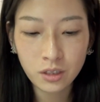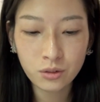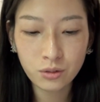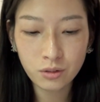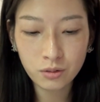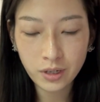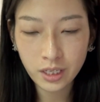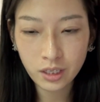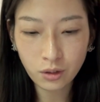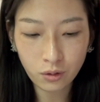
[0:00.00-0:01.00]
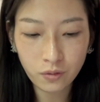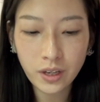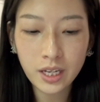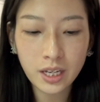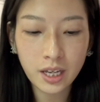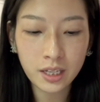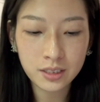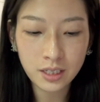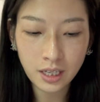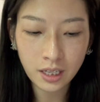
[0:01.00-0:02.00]
During
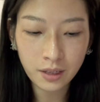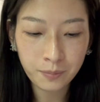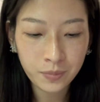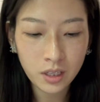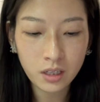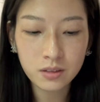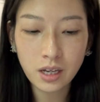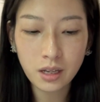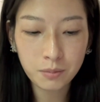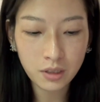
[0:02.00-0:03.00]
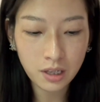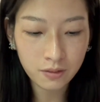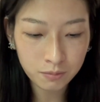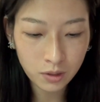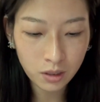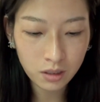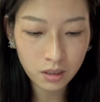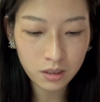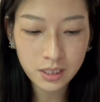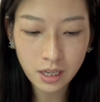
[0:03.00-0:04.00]
COVID-19, a
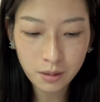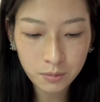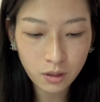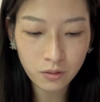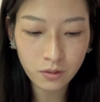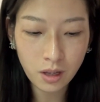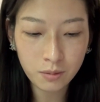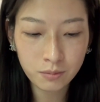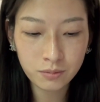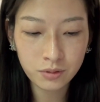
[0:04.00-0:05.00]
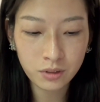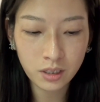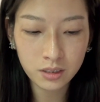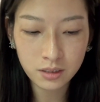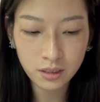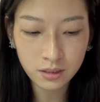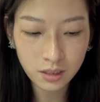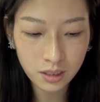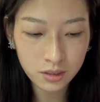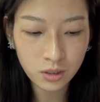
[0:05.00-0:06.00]
time of
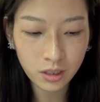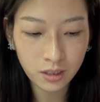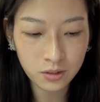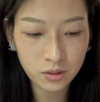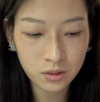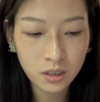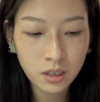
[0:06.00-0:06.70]
unprecedented change,